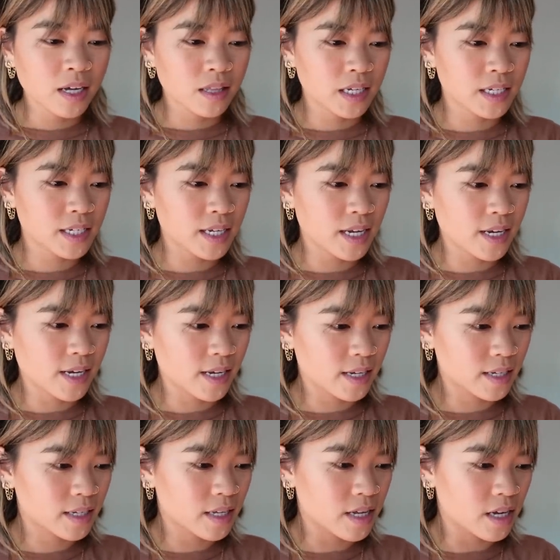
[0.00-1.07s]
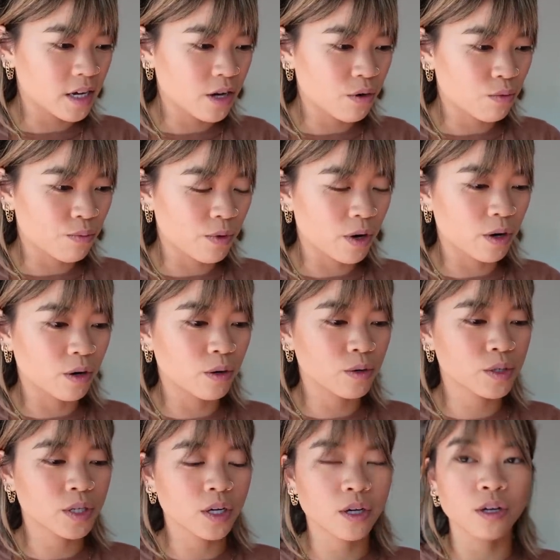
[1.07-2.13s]
This is the
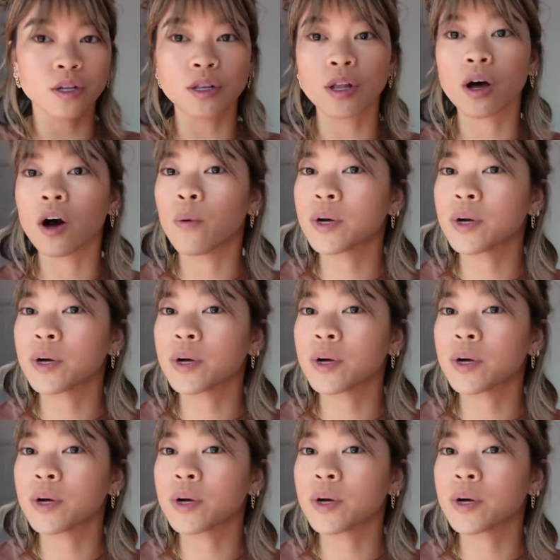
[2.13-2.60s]
Rose Glow,